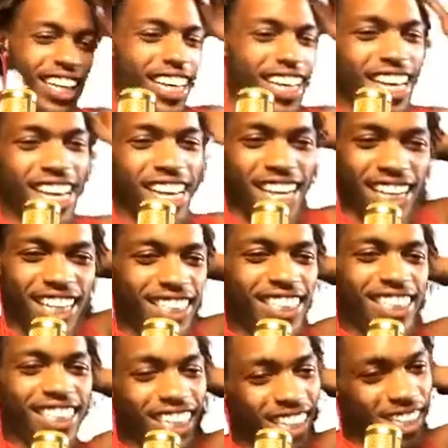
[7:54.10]
He
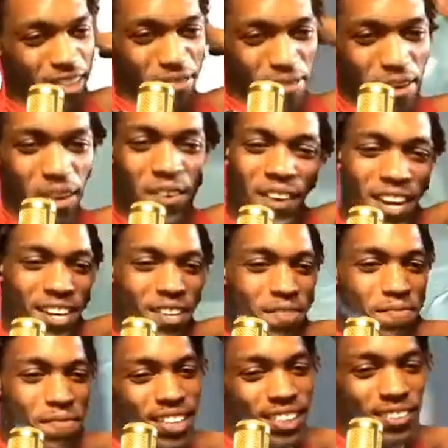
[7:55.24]
chilling, bro. Why don't
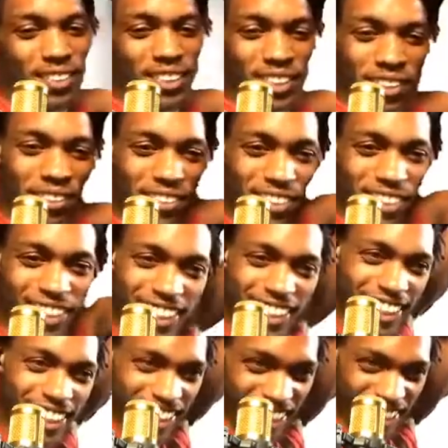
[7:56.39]
mess with him.
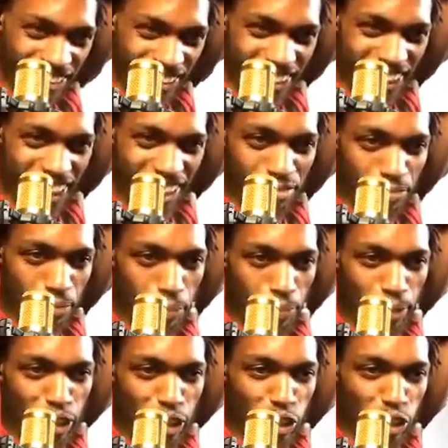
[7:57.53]
Sup, puppy
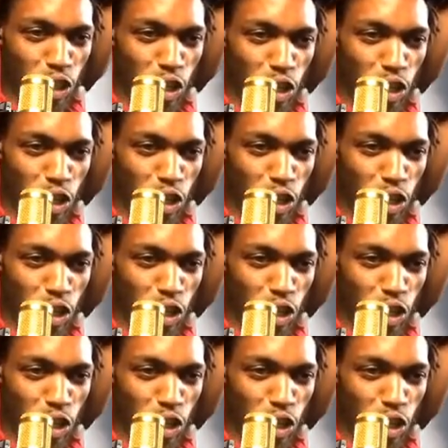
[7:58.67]
chulo? Get